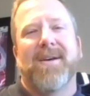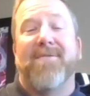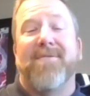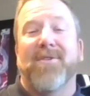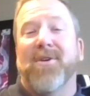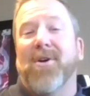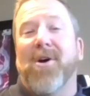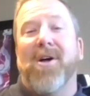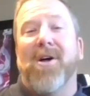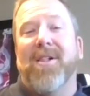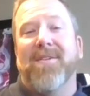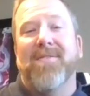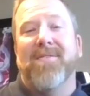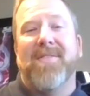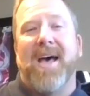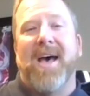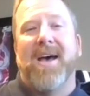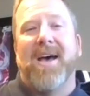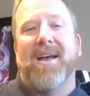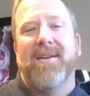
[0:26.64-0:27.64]
After all of
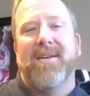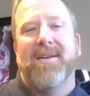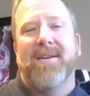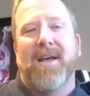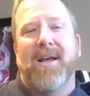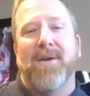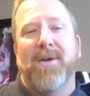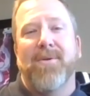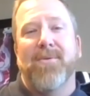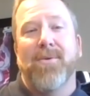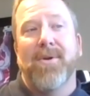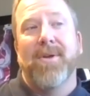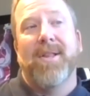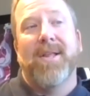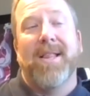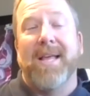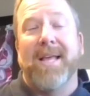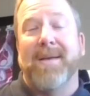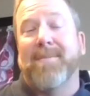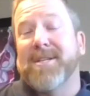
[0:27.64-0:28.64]
that, I
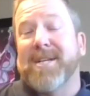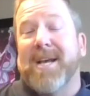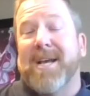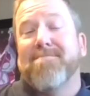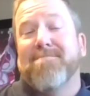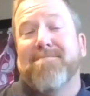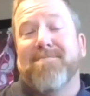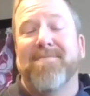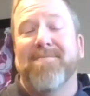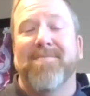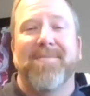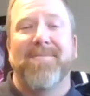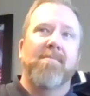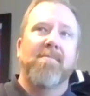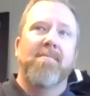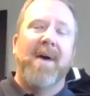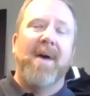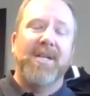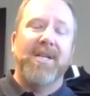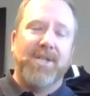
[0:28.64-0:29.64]
really like my job.
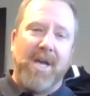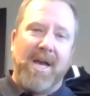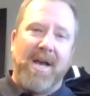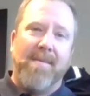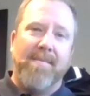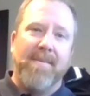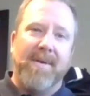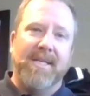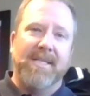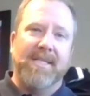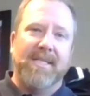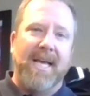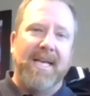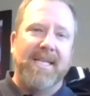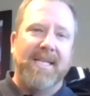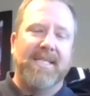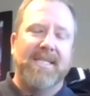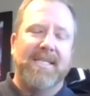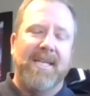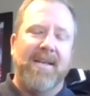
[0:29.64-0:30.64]
My job is
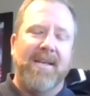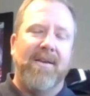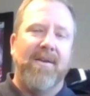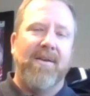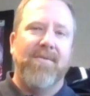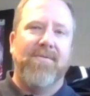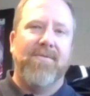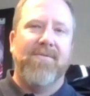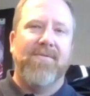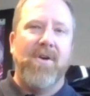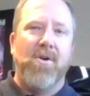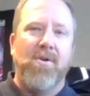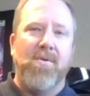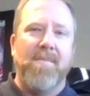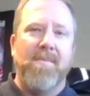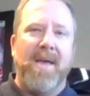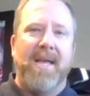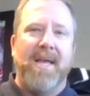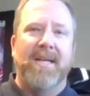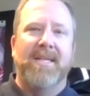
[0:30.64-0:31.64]
licensing
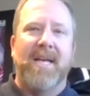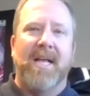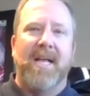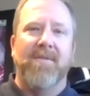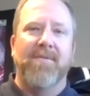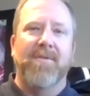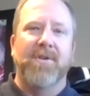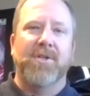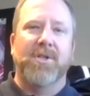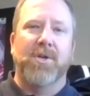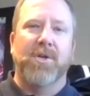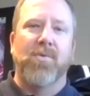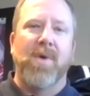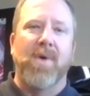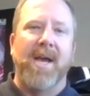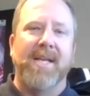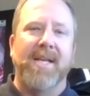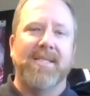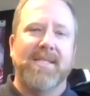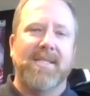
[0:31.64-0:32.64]
film and television
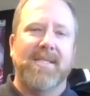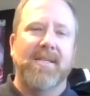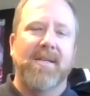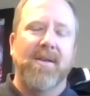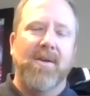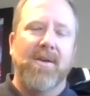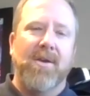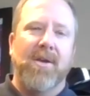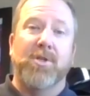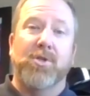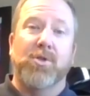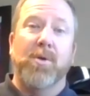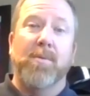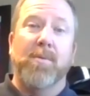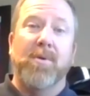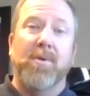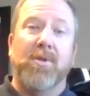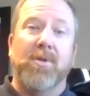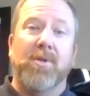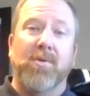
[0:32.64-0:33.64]
rights to
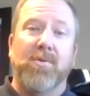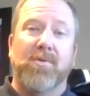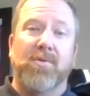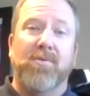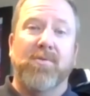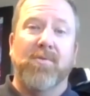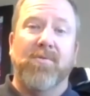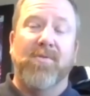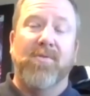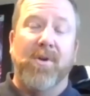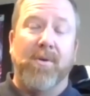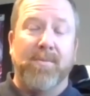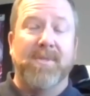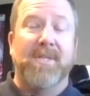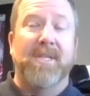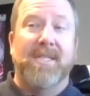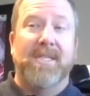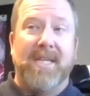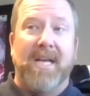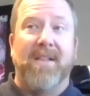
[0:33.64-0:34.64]
distribute those
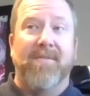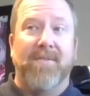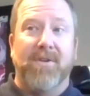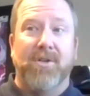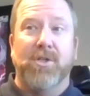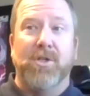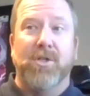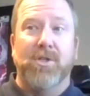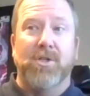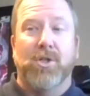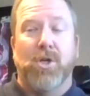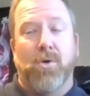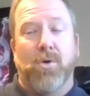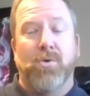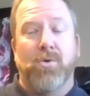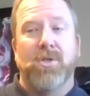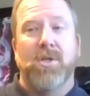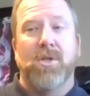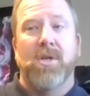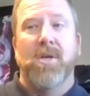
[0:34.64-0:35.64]
films and television
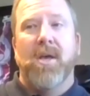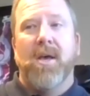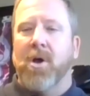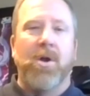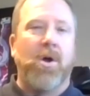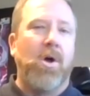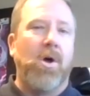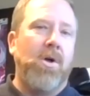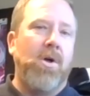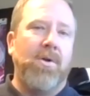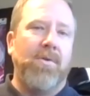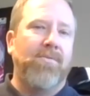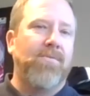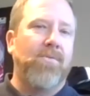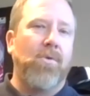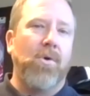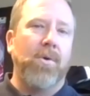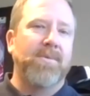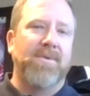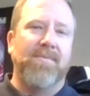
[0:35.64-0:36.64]
shows on all
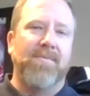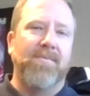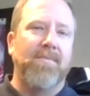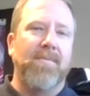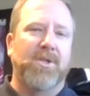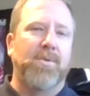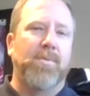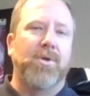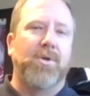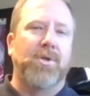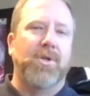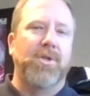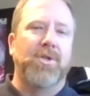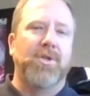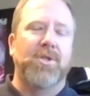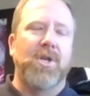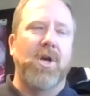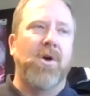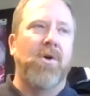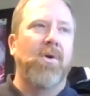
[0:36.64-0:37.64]
forms of distribution.
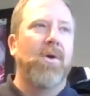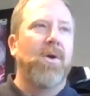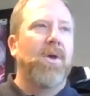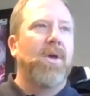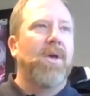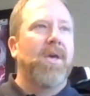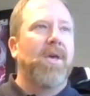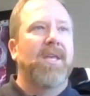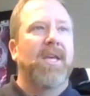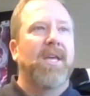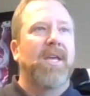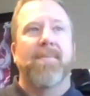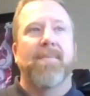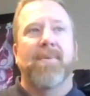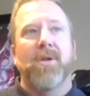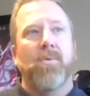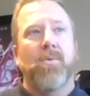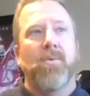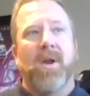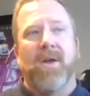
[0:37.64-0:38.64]
So the
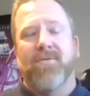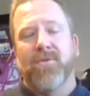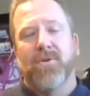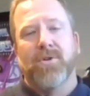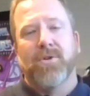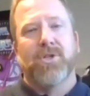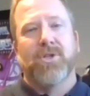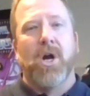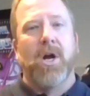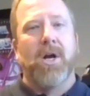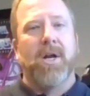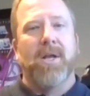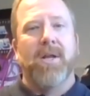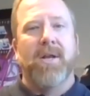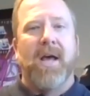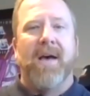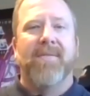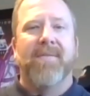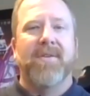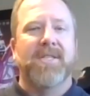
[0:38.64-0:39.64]
company, when I first
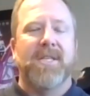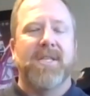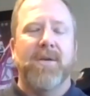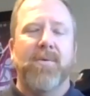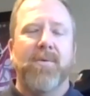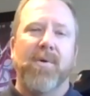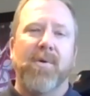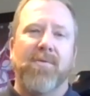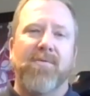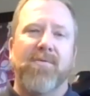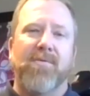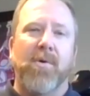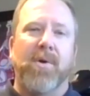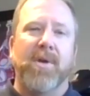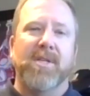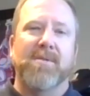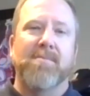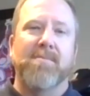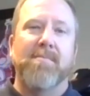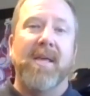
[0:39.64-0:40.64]
started, obviously we were
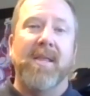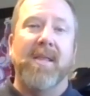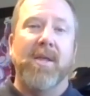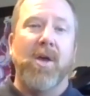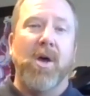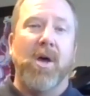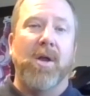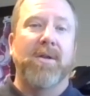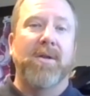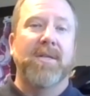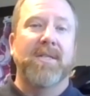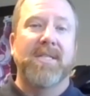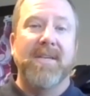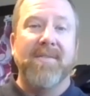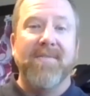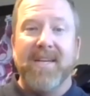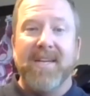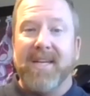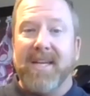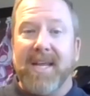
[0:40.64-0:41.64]
focused mainly on
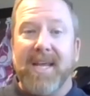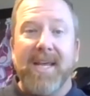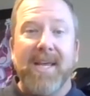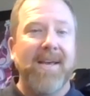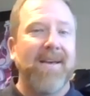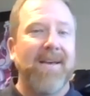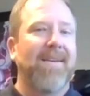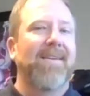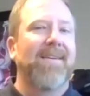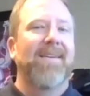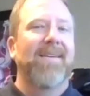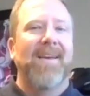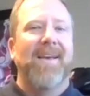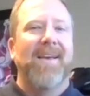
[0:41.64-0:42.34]
DVD,